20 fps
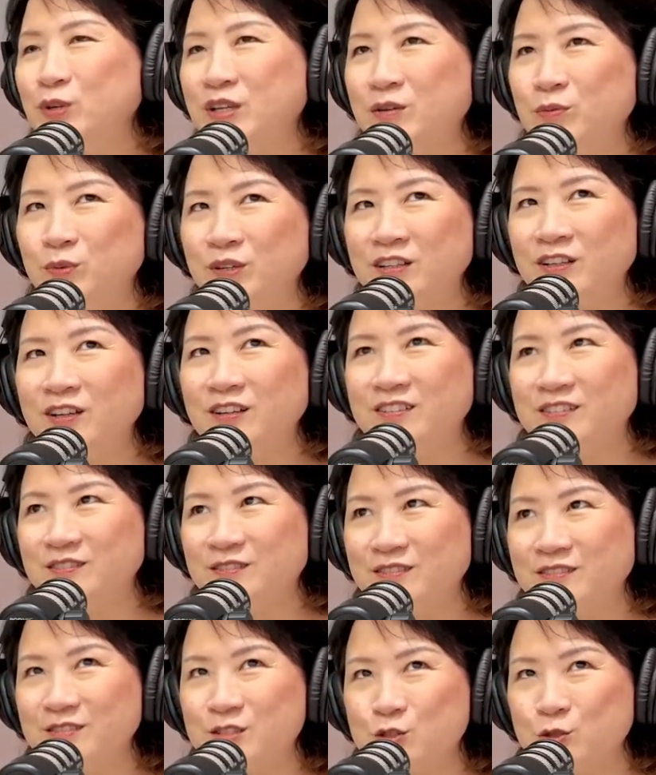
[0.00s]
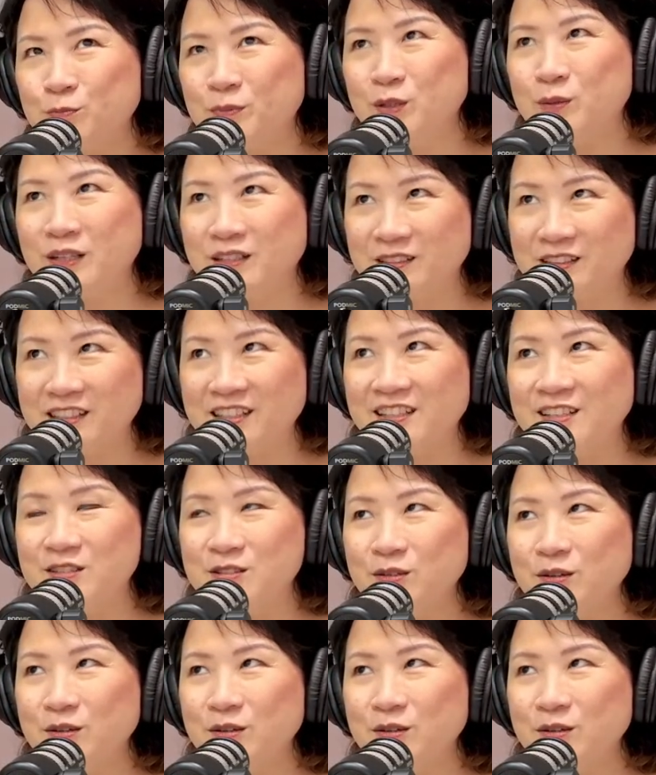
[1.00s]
we're not super wealthy,